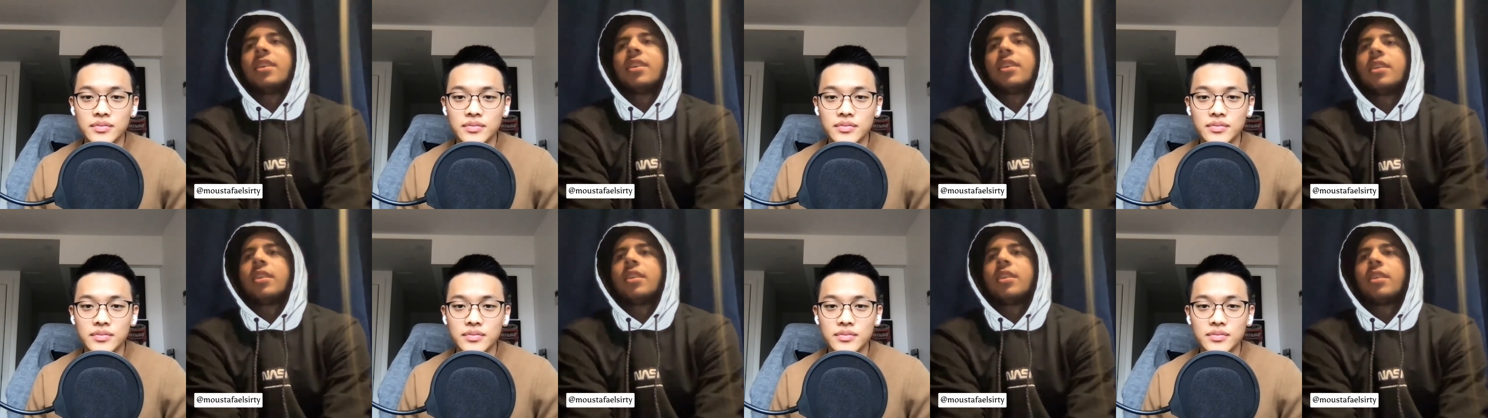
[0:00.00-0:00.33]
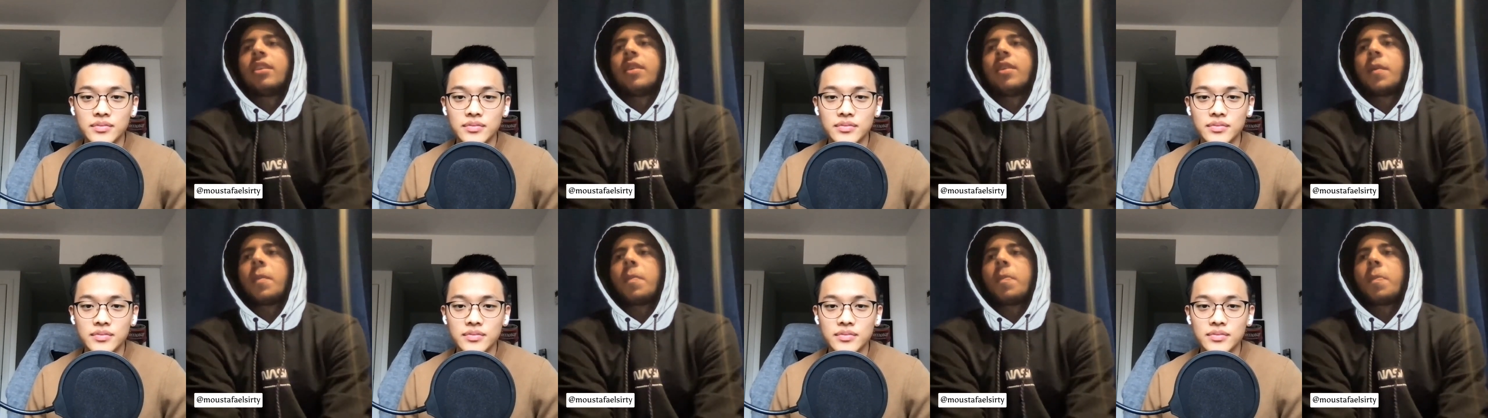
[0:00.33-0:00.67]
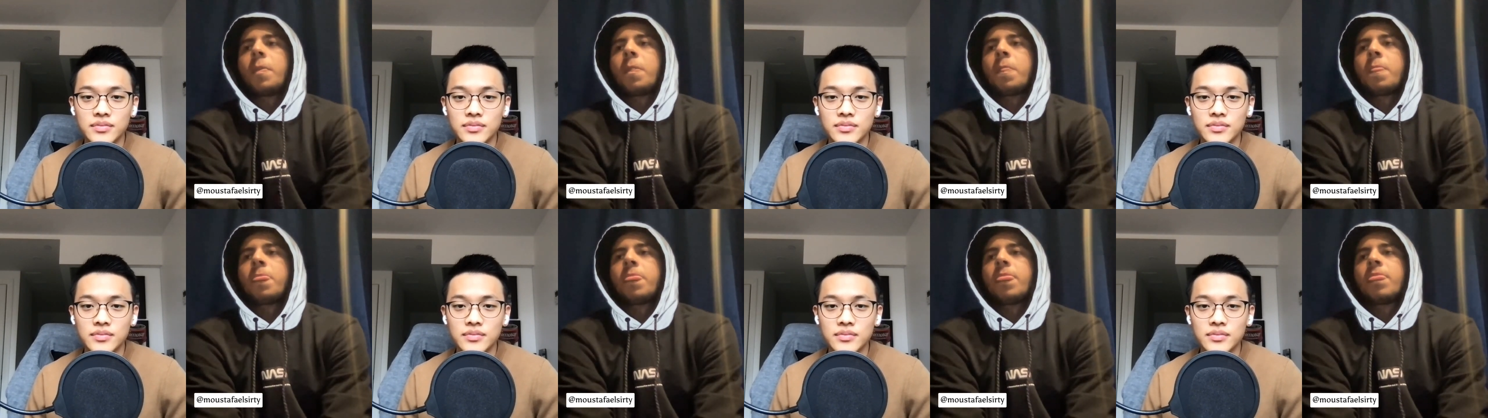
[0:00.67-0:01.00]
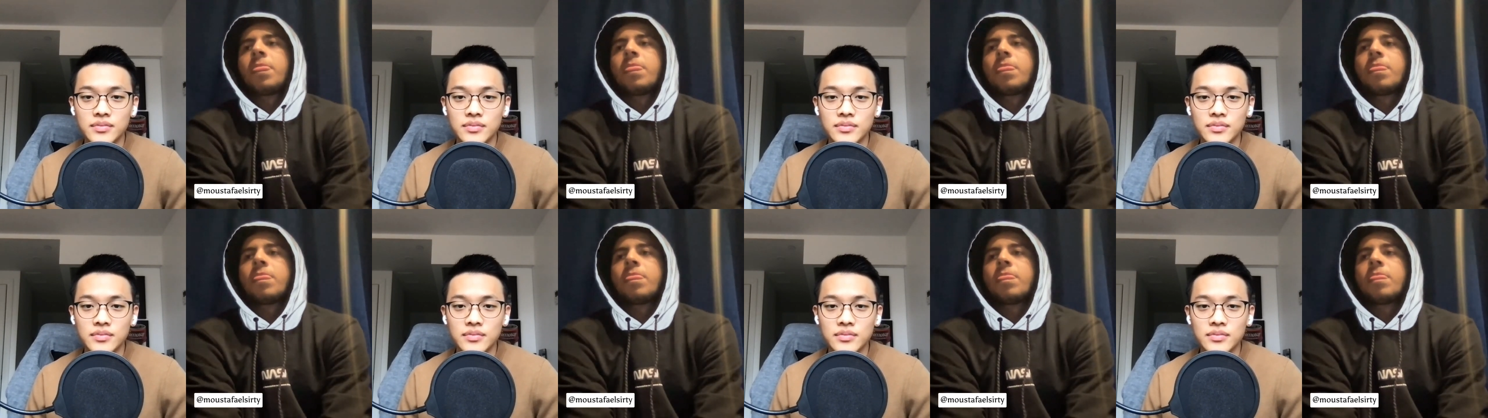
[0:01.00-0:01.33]

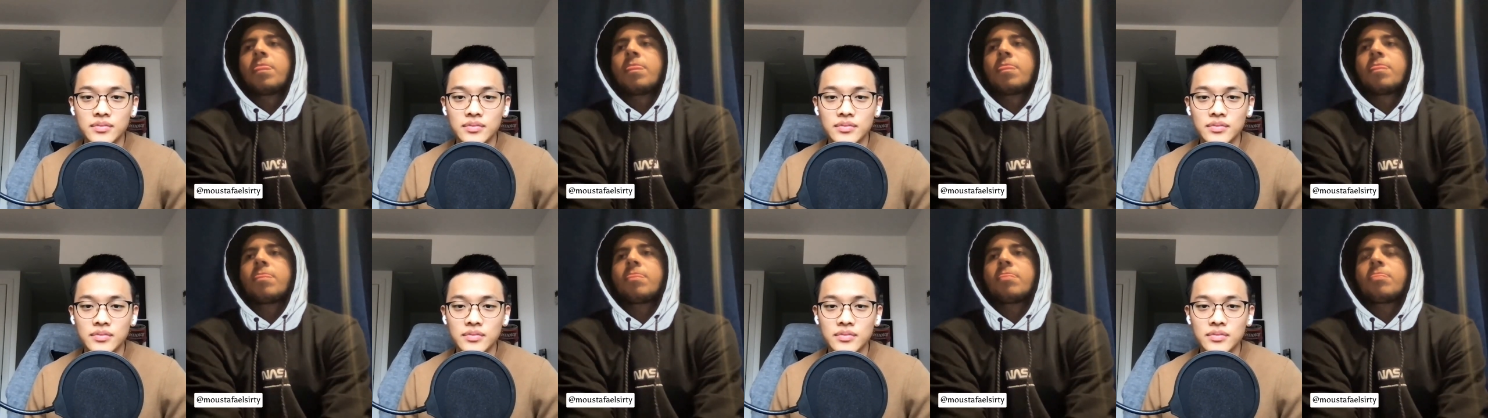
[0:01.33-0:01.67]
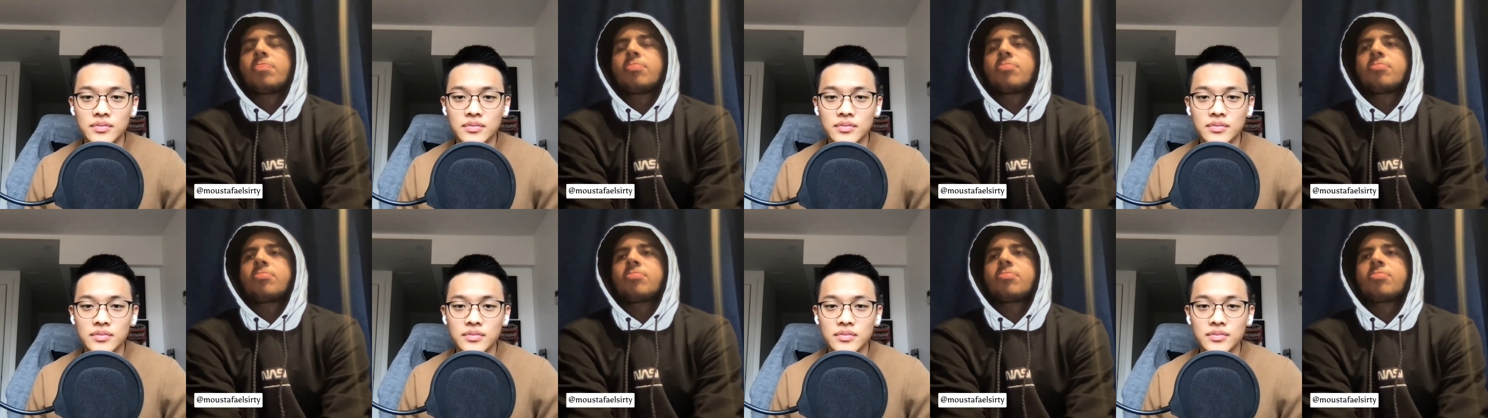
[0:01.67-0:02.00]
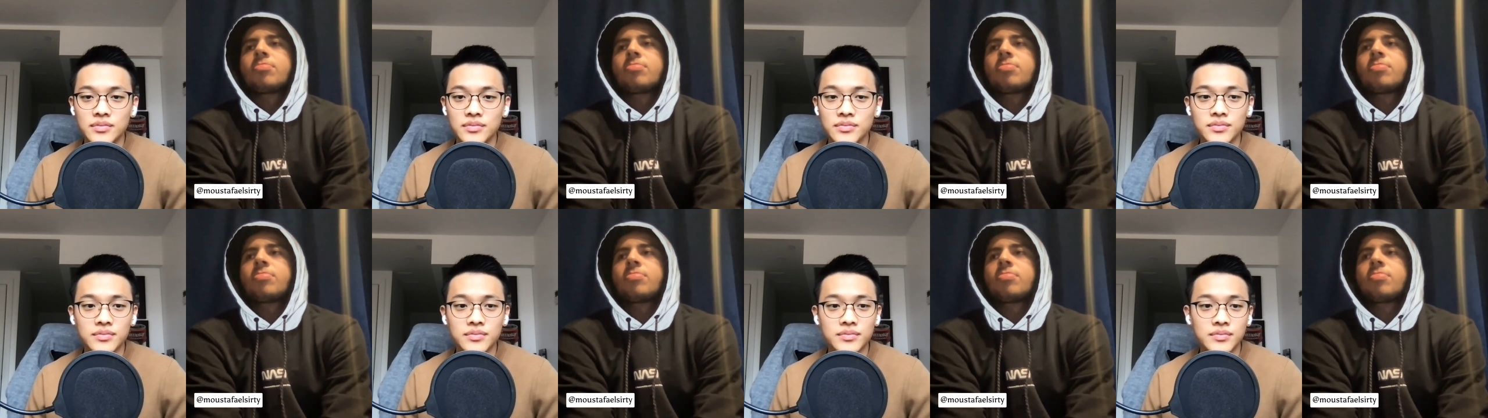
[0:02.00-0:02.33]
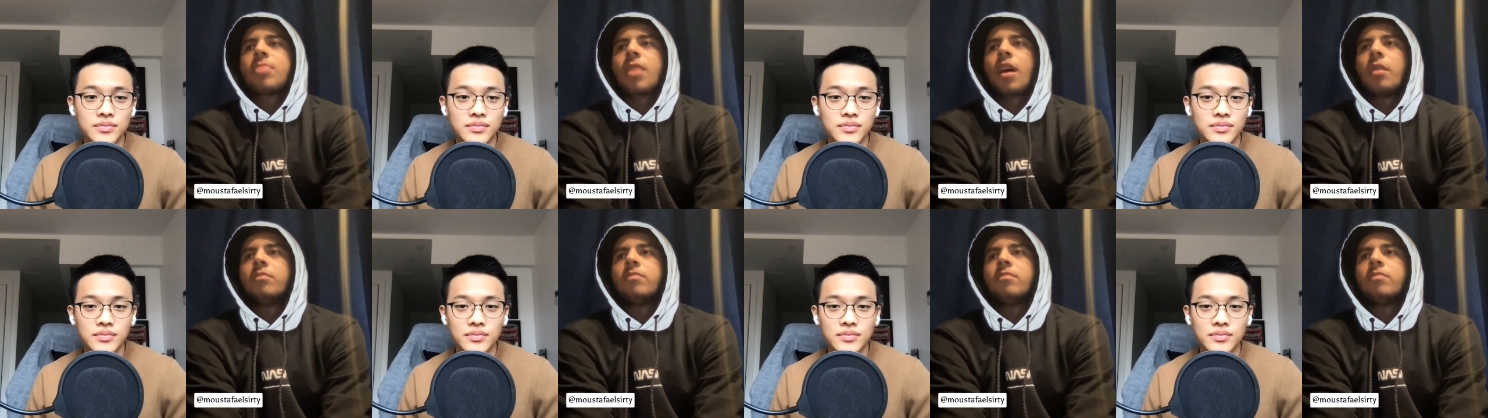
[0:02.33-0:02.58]
[no speech]